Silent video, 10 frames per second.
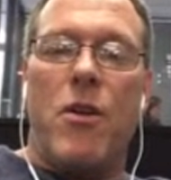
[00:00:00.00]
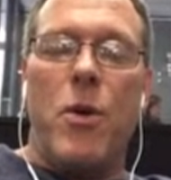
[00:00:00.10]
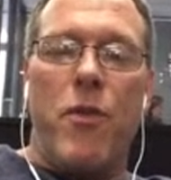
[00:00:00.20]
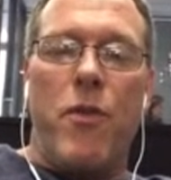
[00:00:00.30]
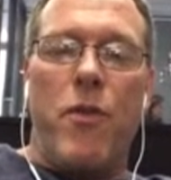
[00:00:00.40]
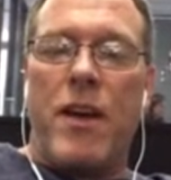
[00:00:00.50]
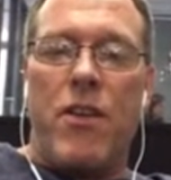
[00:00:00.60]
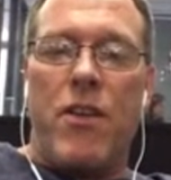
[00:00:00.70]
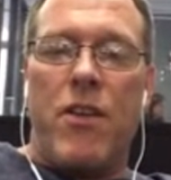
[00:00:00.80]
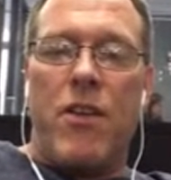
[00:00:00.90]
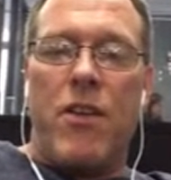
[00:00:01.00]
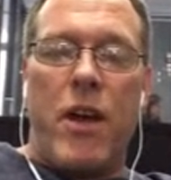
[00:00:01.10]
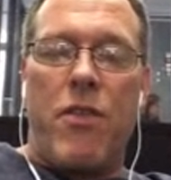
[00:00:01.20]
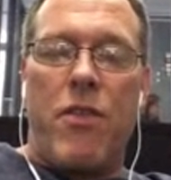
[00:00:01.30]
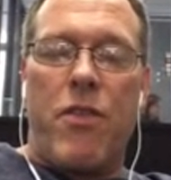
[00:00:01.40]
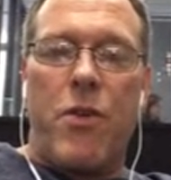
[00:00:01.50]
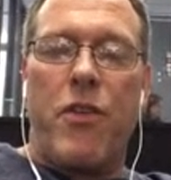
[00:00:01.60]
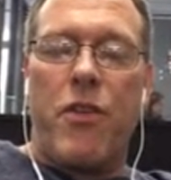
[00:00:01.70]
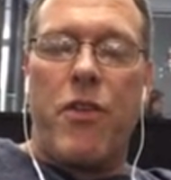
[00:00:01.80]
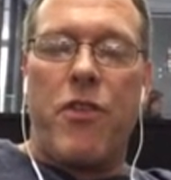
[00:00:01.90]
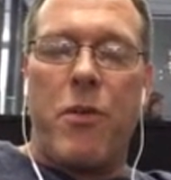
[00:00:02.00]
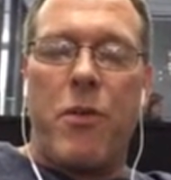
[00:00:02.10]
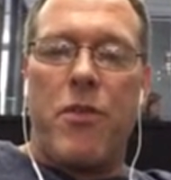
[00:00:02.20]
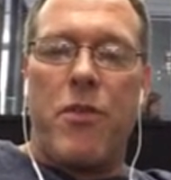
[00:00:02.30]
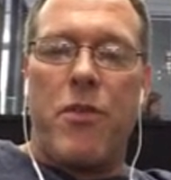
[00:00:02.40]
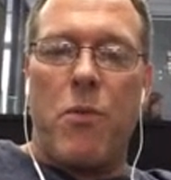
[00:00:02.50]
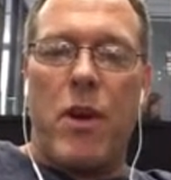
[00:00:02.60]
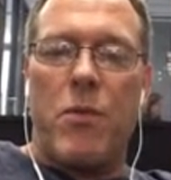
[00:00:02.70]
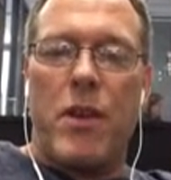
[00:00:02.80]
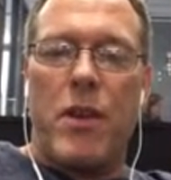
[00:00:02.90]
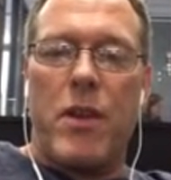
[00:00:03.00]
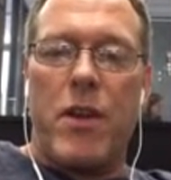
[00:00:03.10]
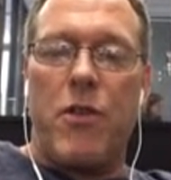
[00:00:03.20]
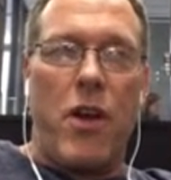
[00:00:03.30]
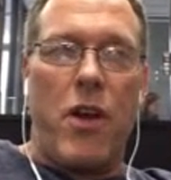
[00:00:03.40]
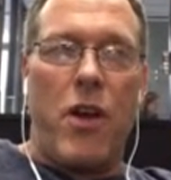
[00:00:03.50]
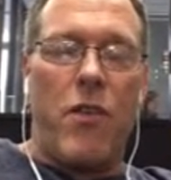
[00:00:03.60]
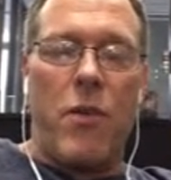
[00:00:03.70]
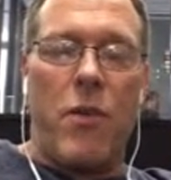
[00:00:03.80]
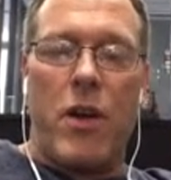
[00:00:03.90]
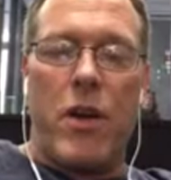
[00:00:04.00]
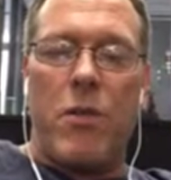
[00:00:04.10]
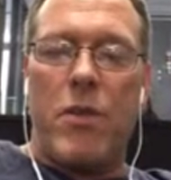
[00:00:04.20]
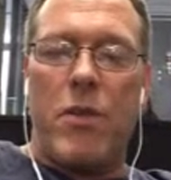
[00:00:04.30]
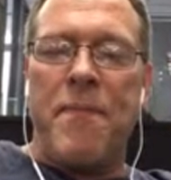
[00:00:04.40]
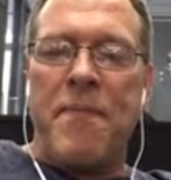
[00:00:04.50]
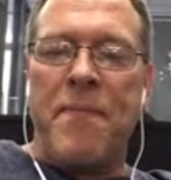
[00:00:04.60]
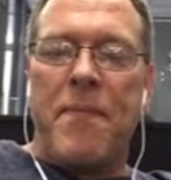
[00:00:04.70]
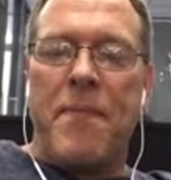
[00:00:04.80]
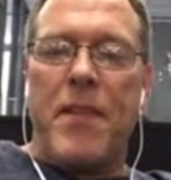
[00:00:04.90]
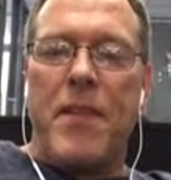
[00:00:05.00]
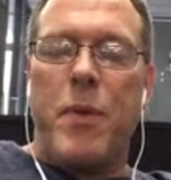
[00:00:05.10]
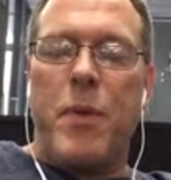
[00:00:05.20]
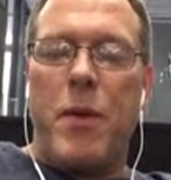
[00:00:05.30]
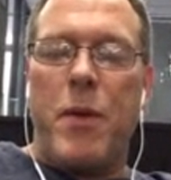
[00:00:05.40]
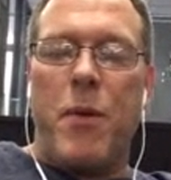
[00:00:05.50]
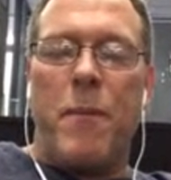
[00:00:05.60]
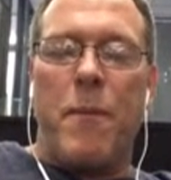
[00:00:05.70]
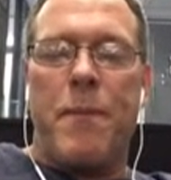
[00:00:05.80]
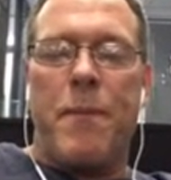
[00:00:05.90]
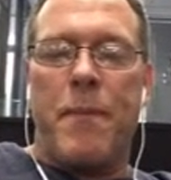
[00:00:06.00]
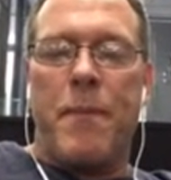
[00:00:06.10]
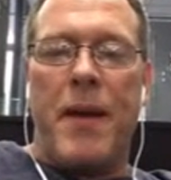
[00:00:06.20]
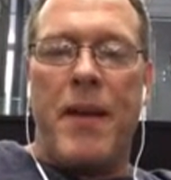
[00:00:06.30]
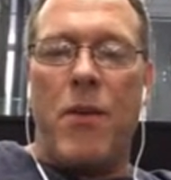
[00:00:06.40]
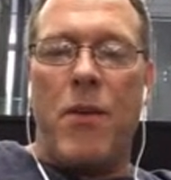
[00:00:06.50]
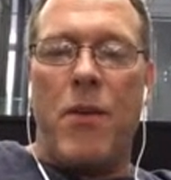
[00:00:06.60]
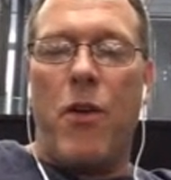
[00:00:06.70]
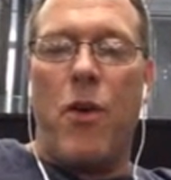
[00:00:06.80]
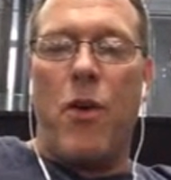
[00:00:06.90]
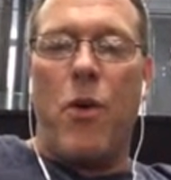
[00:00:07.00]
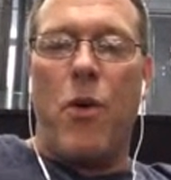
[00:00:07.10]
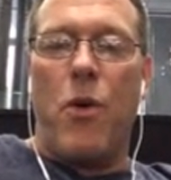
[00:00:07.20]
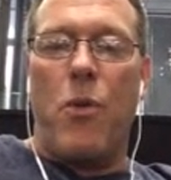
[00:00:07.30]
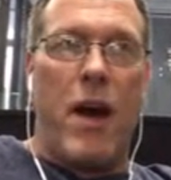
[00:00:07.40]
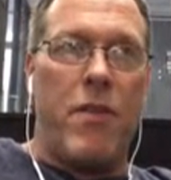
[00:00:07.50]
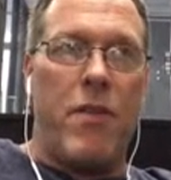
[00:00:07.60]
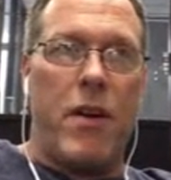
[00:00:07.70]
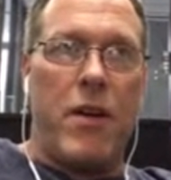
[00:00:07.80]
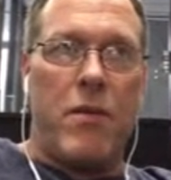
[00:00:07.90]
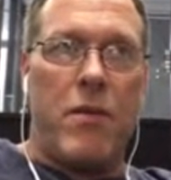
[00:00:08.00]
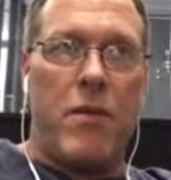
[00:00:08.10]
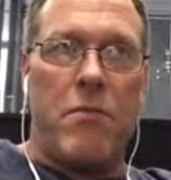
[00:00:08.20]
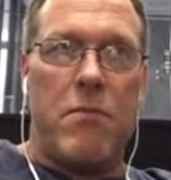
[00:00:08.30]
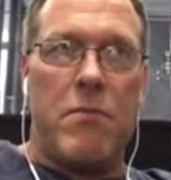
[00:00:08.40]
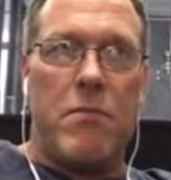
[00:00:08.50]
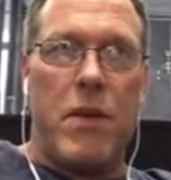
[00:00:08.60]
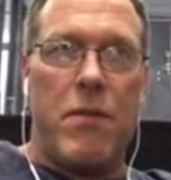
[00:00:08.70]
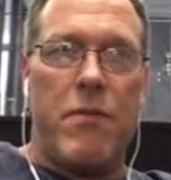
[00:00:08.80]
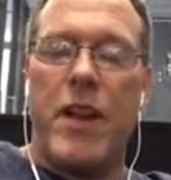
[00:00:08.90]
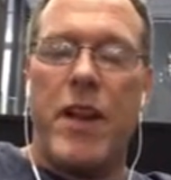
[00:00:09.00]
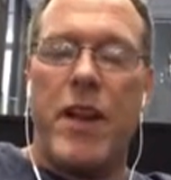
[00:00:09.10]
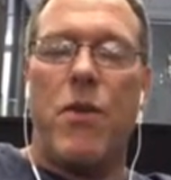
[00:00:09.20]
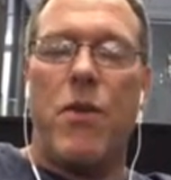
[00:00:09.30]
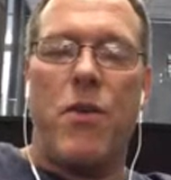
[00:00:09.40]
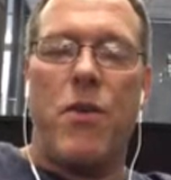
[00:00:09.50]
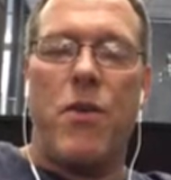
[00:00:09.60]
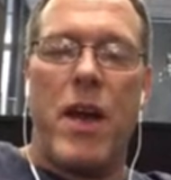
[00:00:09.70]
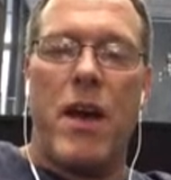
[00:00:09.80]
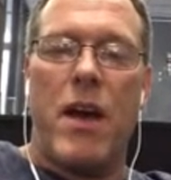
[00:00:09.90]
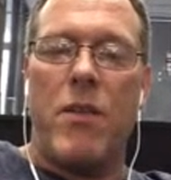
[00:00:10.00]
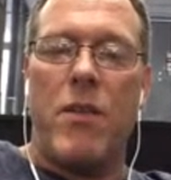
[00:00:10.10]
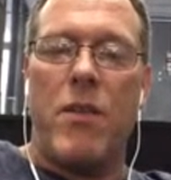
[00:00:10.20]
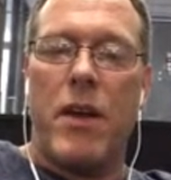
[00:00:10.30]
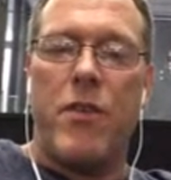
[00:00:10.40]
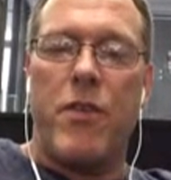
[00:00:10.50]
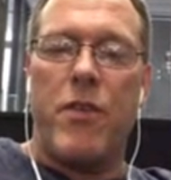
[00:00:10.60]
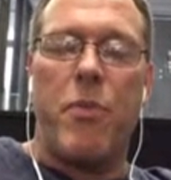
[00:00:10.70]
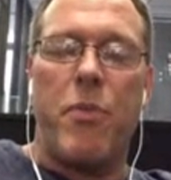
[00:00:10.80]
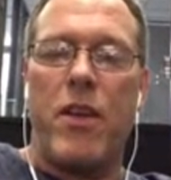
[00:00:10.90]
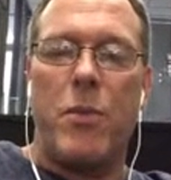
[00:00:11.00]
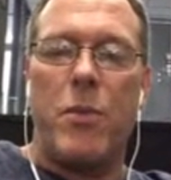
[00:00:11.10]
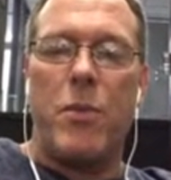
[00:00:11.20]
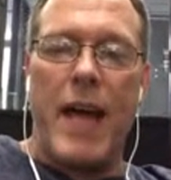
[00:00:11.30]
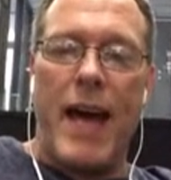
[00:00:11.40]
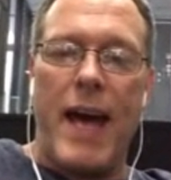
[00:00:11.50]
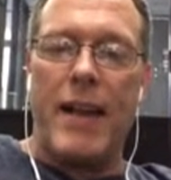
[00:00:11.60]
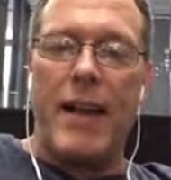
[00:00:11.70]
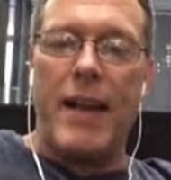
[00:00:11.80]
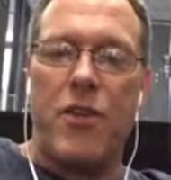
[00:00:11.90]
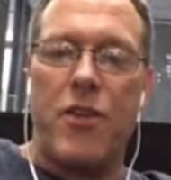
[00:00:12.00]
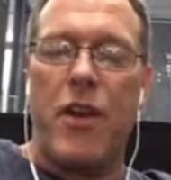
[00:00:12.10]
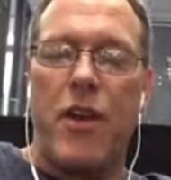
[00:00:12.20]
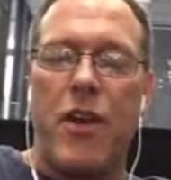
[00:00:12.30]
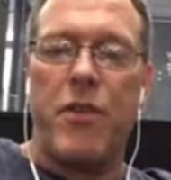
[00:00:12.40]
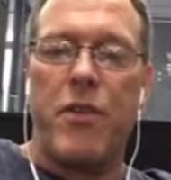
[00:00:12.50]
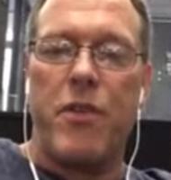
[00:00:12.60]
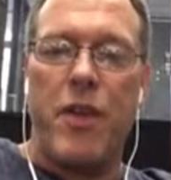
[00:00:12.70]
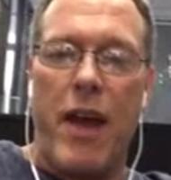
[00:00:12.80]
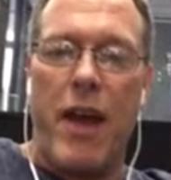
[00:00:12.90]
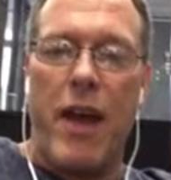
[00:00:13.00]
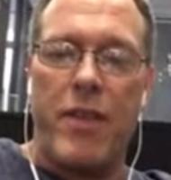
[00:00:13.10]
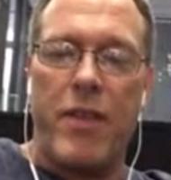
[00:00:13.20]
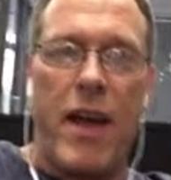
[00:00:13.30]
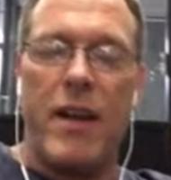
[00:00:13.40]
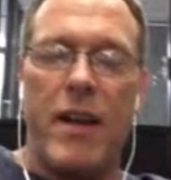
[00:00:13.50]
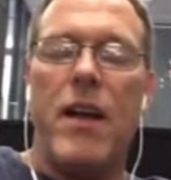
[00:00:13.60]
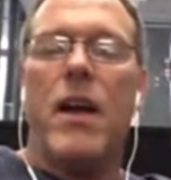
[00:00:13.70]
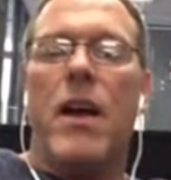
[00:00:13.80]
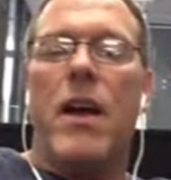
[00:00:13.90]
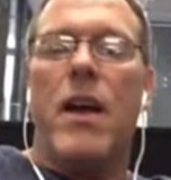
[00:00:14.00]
you're moving and you're going through the systems and working with it on yourself and working with other people. And then you also have videos that we have, and we supply you with that and the educational materials after that, and